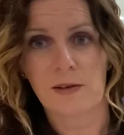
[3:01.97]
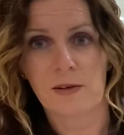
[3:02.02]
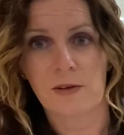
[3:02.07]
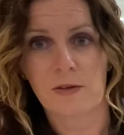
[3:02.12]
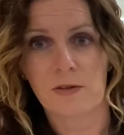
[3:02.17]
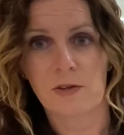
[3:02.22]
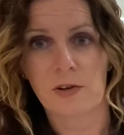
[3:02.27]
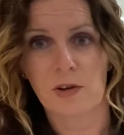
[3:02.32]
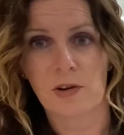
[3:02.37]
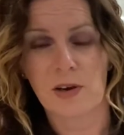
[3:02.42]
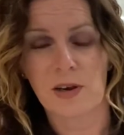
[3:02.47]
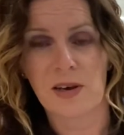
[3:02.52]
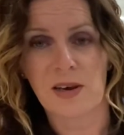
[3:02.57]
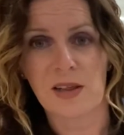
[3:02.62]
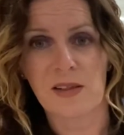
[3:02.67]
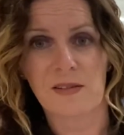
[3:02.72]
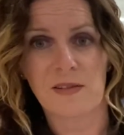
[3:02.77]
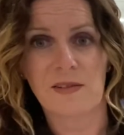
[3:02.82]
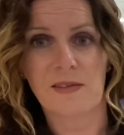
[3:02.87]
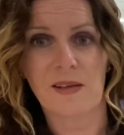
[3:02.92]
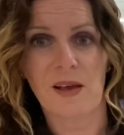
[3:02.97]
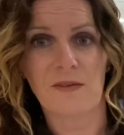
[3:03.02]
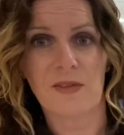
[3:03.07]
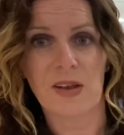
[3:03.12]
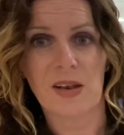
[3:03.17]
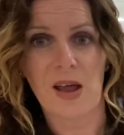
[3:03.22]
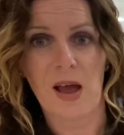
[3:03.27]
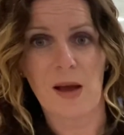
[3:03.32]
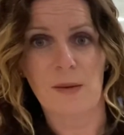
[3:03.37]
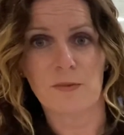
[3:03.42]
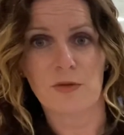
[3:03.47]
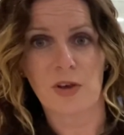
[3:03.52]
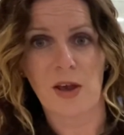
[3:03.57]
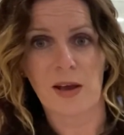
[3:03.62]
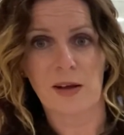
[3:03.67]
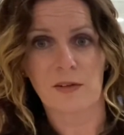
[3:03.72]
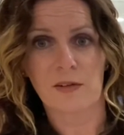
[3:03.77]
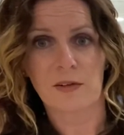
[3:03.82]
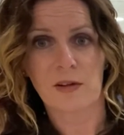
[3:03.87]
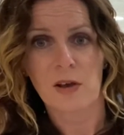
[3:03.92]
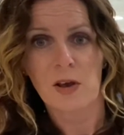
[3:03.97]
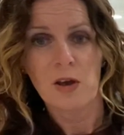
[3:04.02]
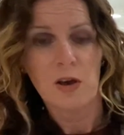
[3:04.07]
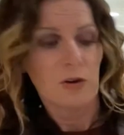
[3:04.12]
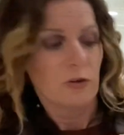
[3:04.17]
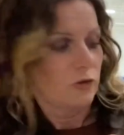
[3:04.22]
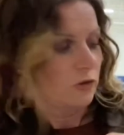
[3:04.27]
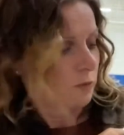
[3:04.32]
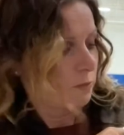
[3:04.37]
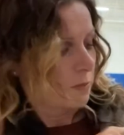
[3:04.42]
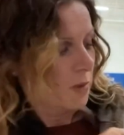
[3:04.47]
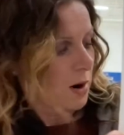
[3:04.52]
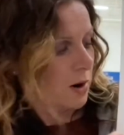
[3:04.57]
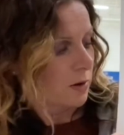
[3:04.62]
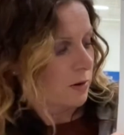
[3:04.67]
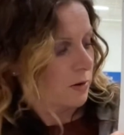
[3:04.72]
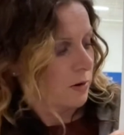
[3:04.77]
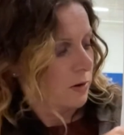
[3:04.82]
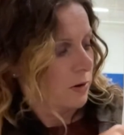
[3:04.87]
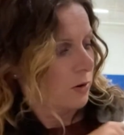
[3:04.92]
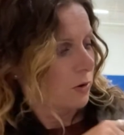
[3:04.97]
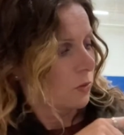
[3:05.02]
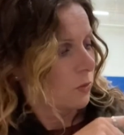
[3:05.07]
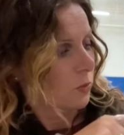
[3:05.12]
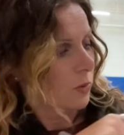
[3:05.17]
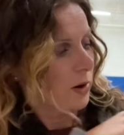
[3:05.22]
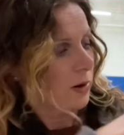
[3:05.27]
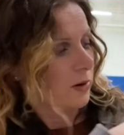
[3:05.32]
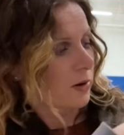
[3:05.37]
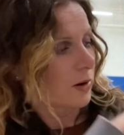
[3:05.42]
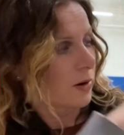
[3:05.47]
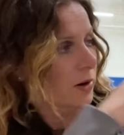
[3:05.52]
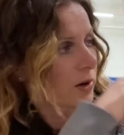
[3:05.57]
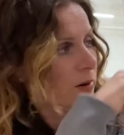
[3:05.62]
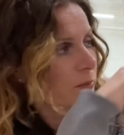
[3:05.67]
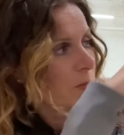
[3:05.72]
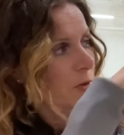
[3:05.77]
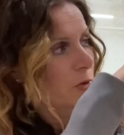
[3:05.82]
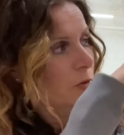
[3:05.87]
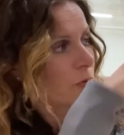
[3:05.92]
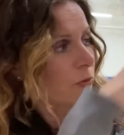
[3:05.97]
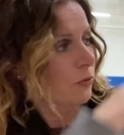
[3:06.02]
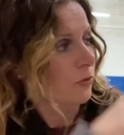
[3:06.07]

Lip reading: So you're gonna need 7 objects to mark where you're gonna move.